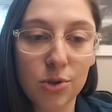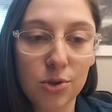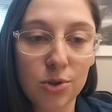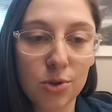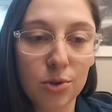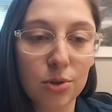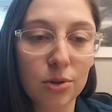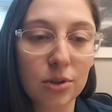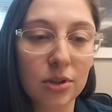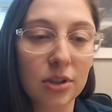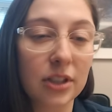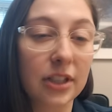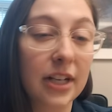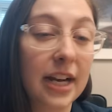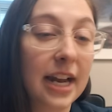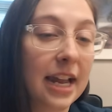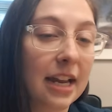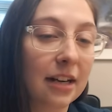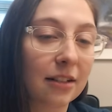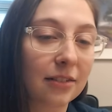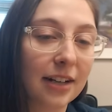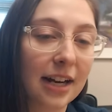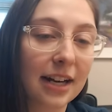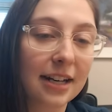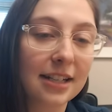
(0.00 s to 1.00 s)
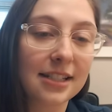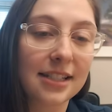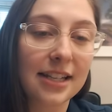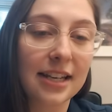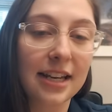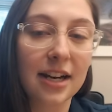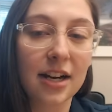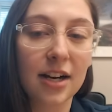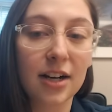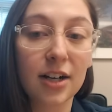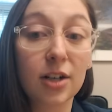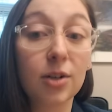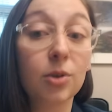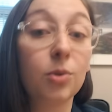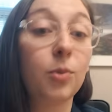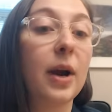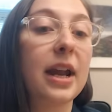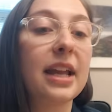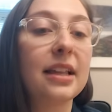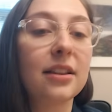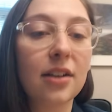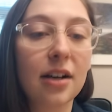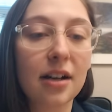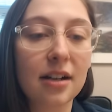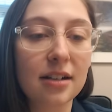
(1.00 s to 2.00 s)
stool or anorexia or
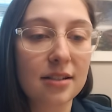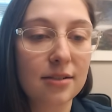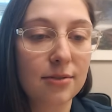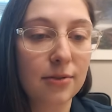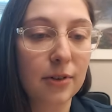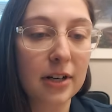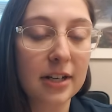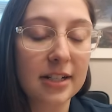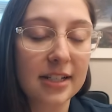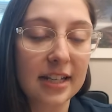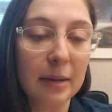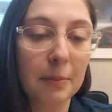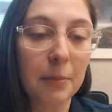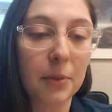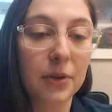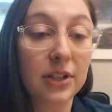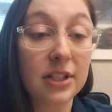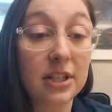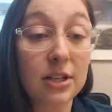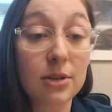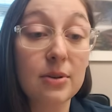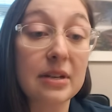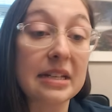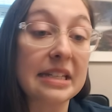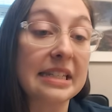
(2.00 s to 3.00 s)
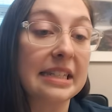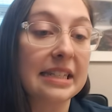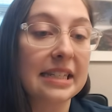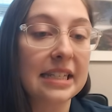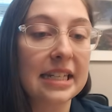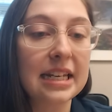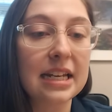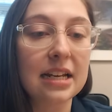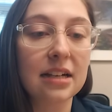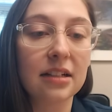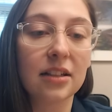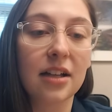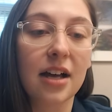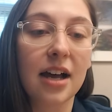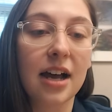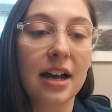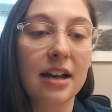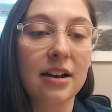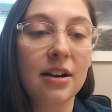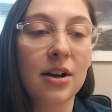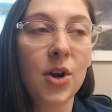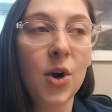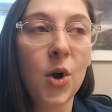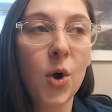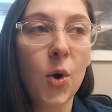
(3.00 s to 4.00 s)
weight loss, for example, that you can see a
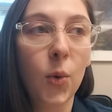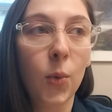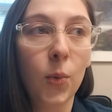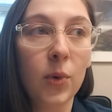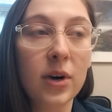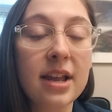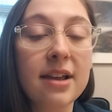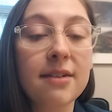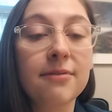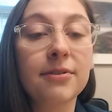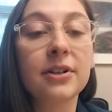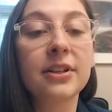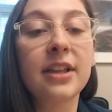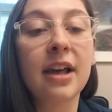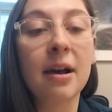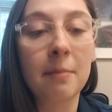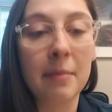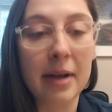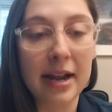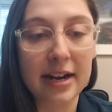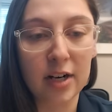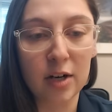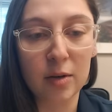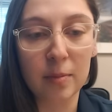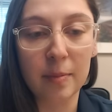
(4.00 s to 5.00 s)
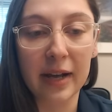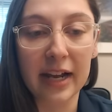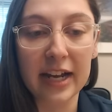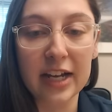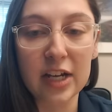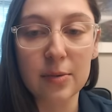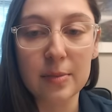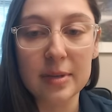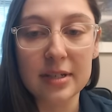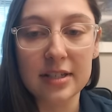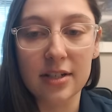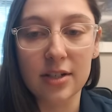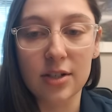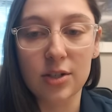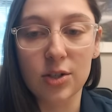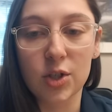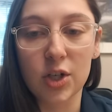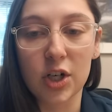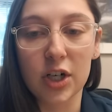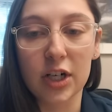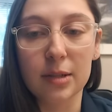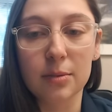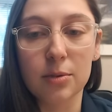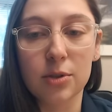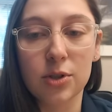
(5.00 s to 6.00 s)
lot whenever that microbiome is
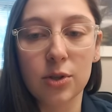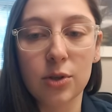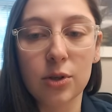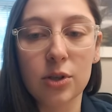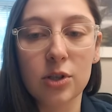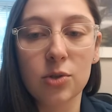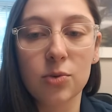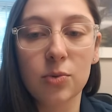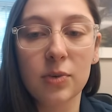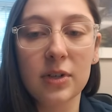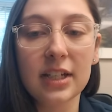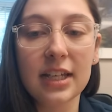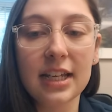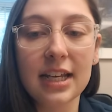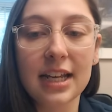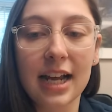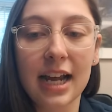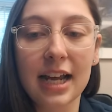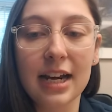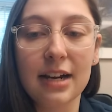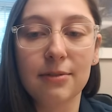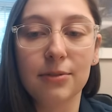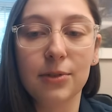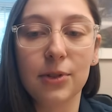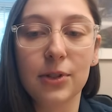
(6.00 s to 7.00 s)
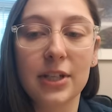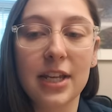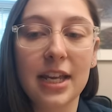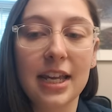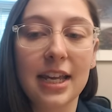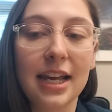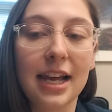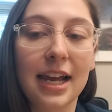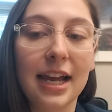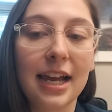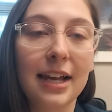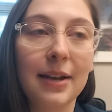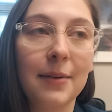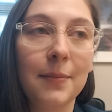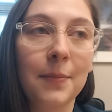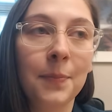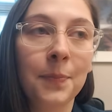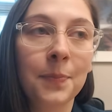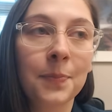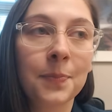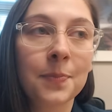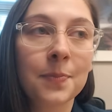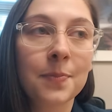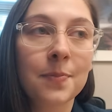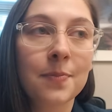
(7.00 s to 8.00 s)
disturbed. So it's really kind of looking at
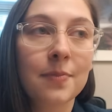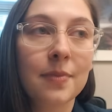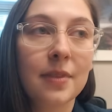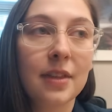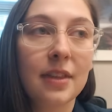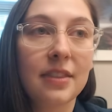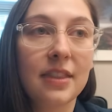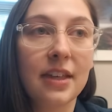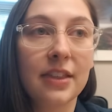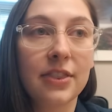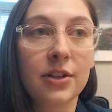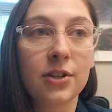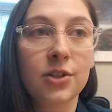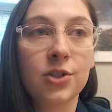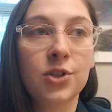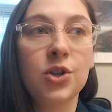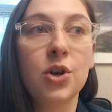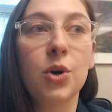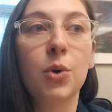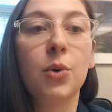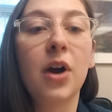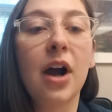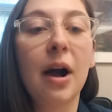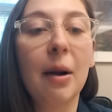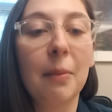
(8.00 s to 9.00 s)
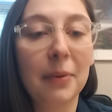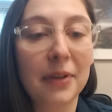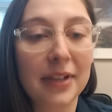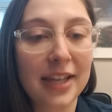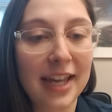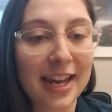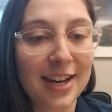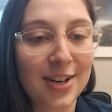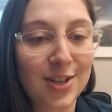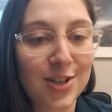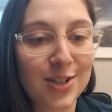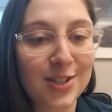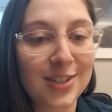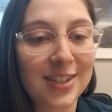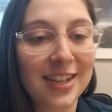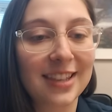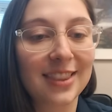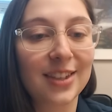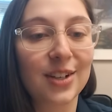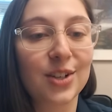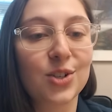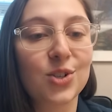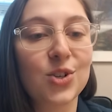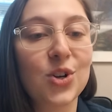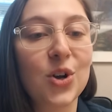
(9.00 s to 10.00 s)
that there's no complications, that
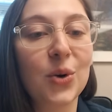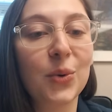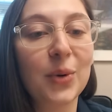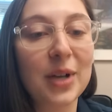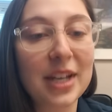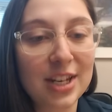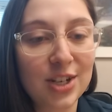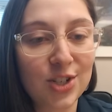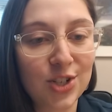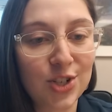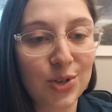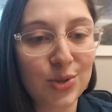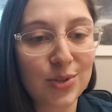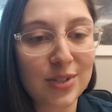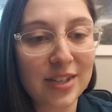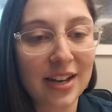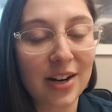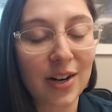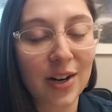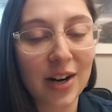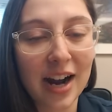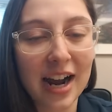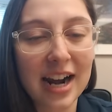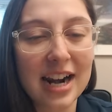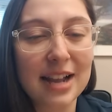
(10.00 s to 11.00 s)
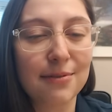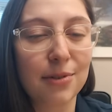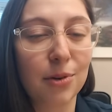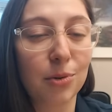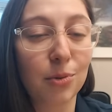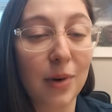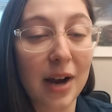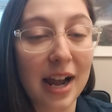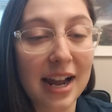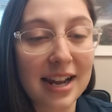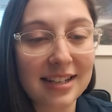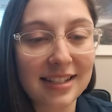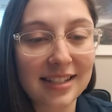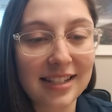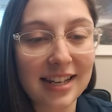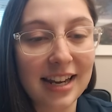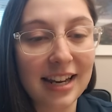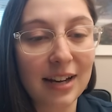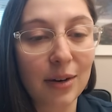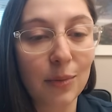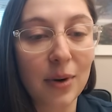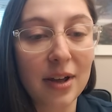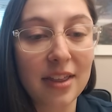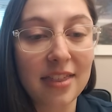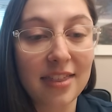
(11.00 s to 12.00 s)
there's no issues that are kind of
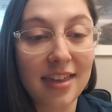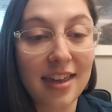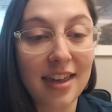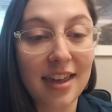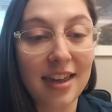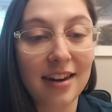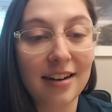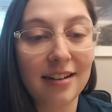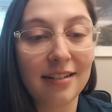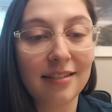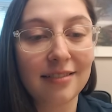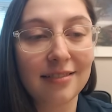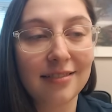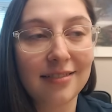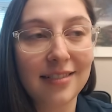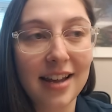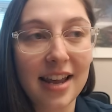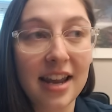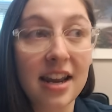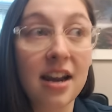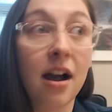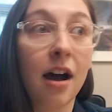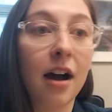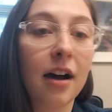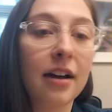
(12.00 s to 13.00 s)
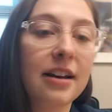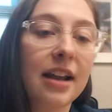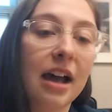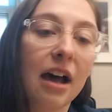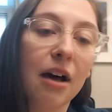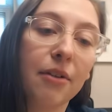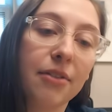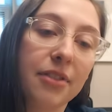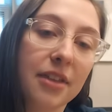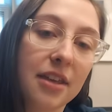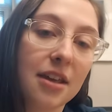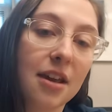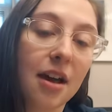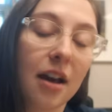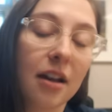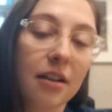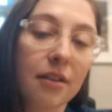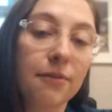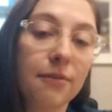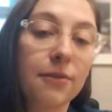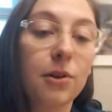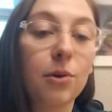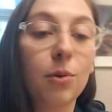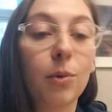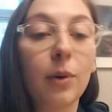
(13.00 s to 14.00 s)
arising within an unhealthy gut,
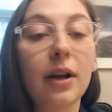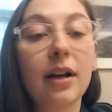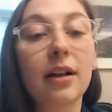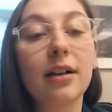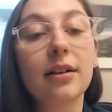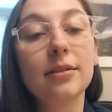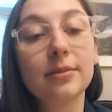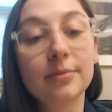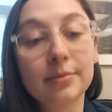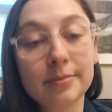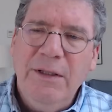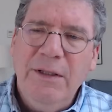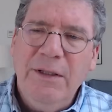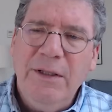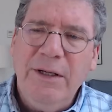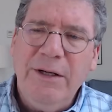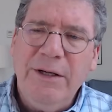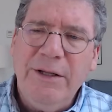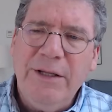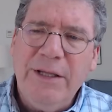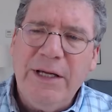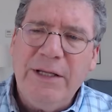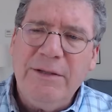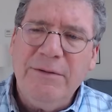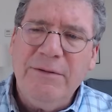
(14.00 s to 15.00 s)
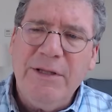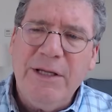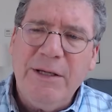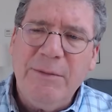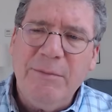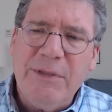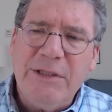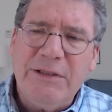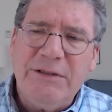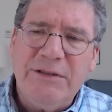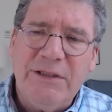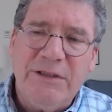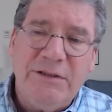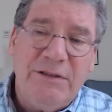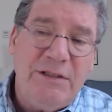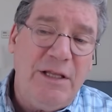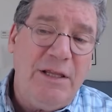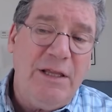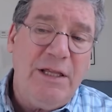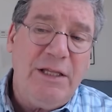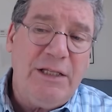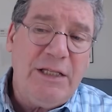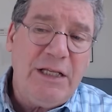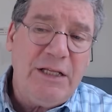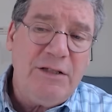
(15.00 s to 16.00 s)
if you will. Oh, that makes sense. I
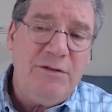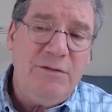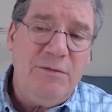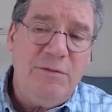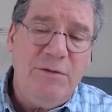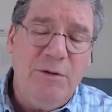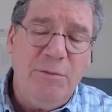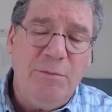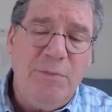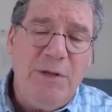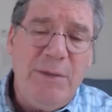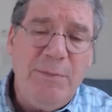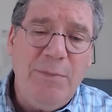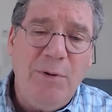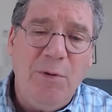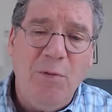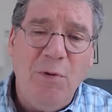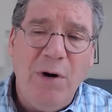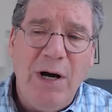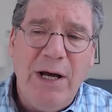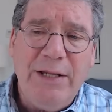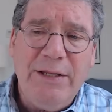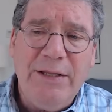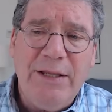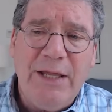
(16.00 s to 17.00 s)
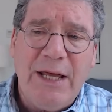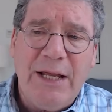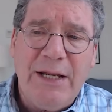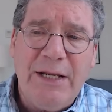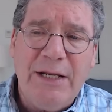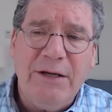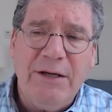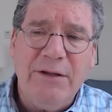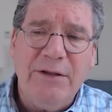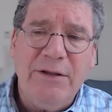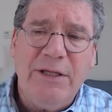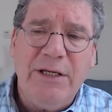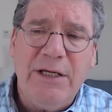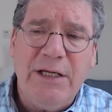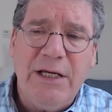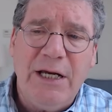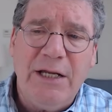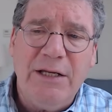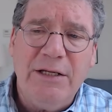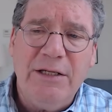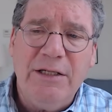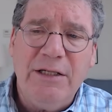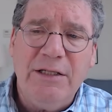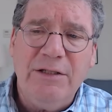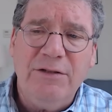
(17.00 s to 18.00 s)
think that's, people want that healthy
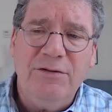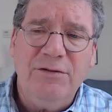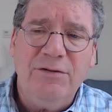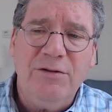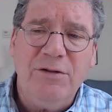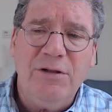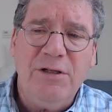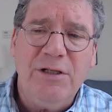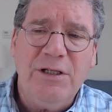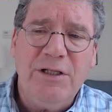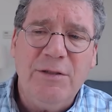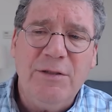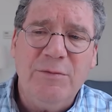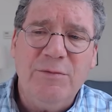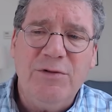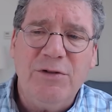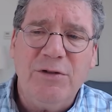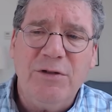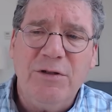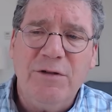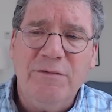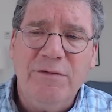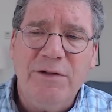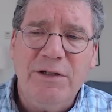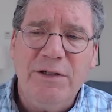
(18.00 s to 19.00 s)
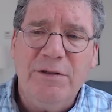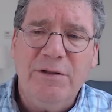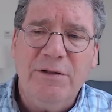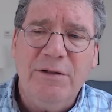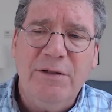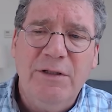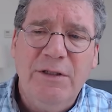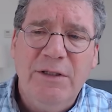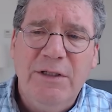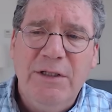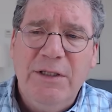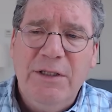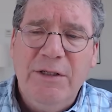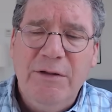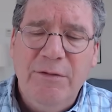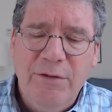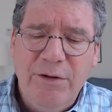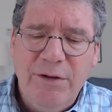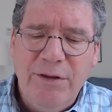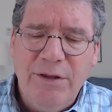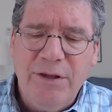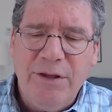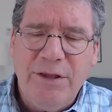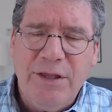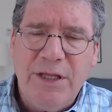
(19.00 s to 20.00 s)
gut, and they certainly observe it
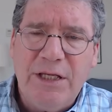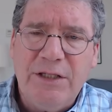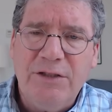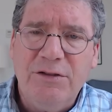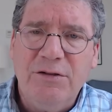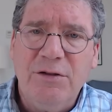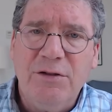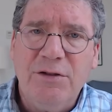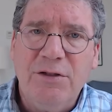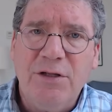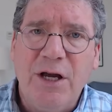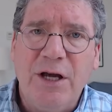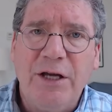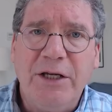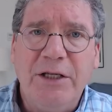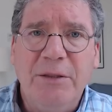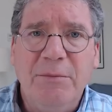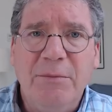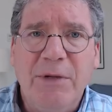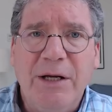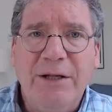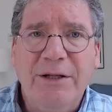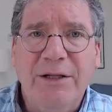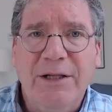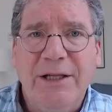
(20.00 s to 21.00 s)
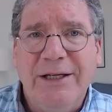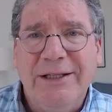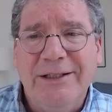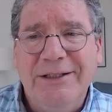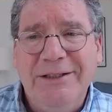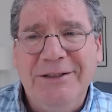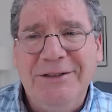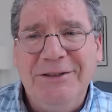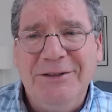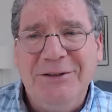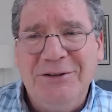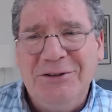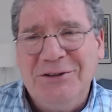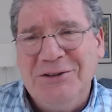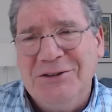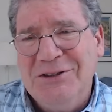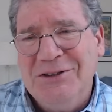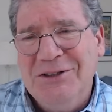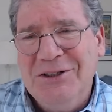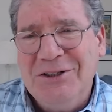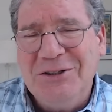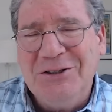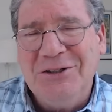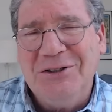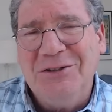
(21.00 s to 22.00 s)
with the things you're talking about, like
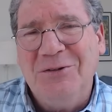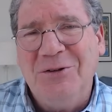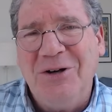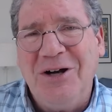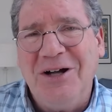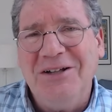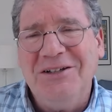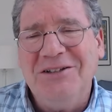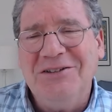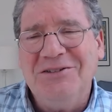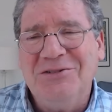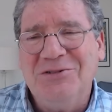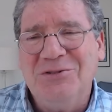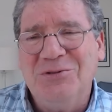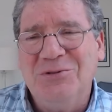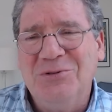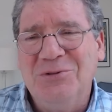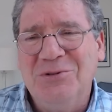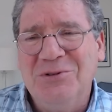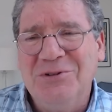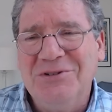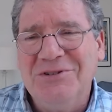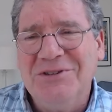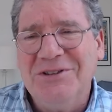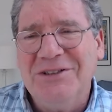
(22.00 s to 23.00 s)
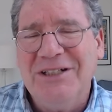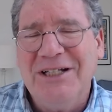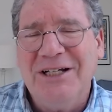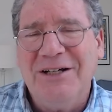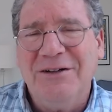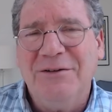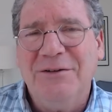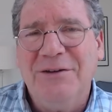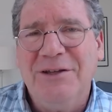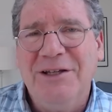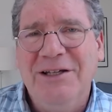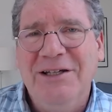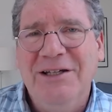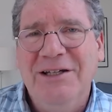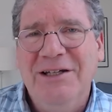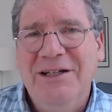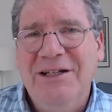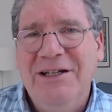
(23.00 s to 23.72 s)
good quality stools and healthy